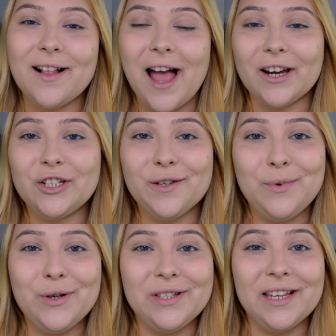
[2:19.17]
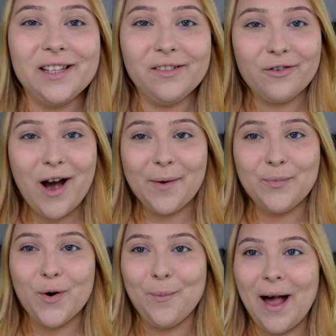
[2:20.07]
I'll actually be using the
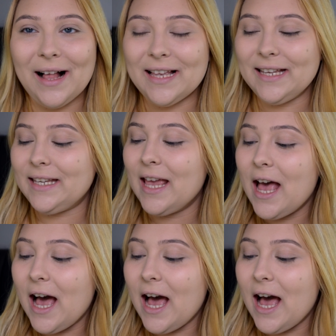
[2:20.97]
Lorac Pro Palette,